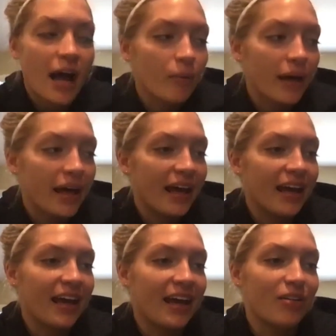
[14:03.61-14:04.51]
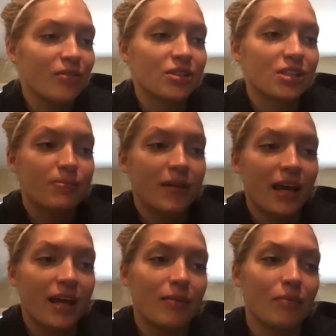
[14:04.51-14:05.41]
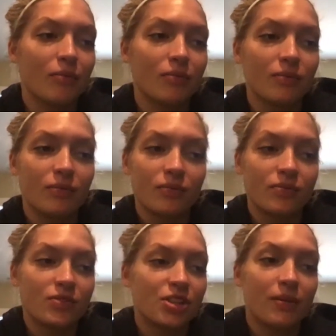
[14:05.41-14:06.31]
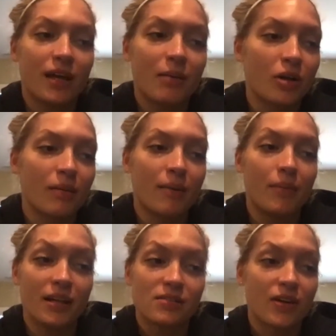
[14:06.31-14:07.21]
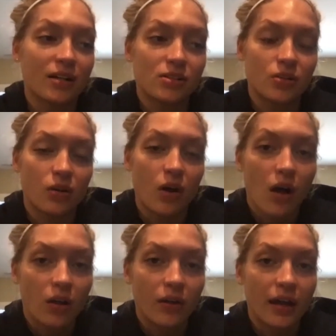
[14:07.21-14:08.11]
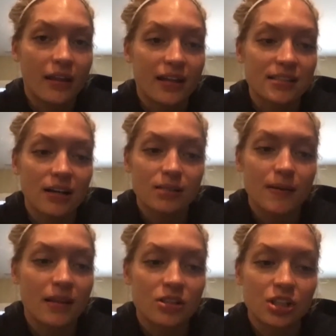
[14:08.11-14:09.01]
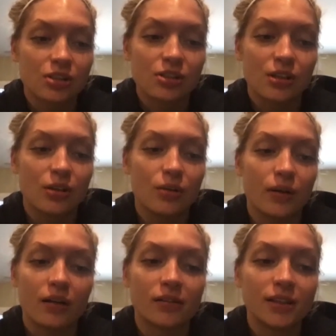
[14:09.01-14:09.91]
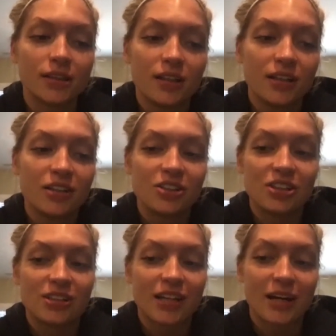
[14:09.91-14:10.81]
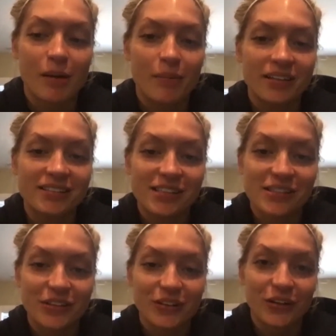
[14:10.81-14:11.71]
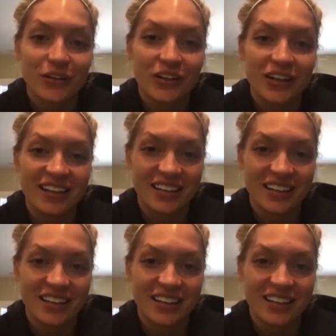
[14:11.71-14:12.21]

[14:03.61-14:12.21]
way, and just she became one of my best friends through it all. And that's how it's been this year too. And she's like my big sister, literally.